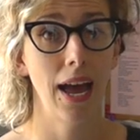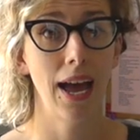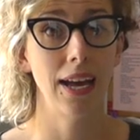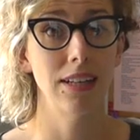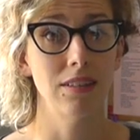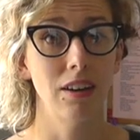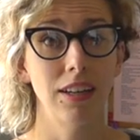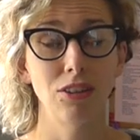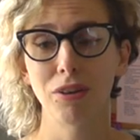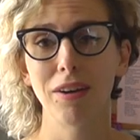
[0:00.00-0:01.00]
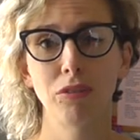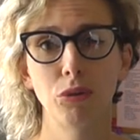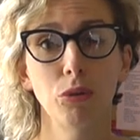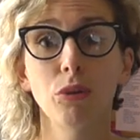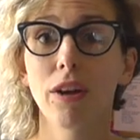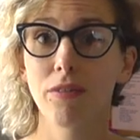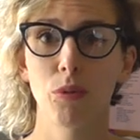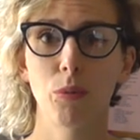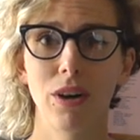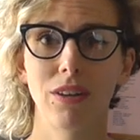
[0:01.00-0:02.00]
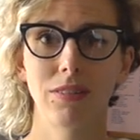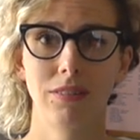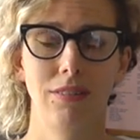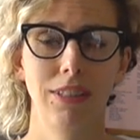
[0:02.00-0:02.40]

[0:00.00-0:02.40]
and I travel all over the world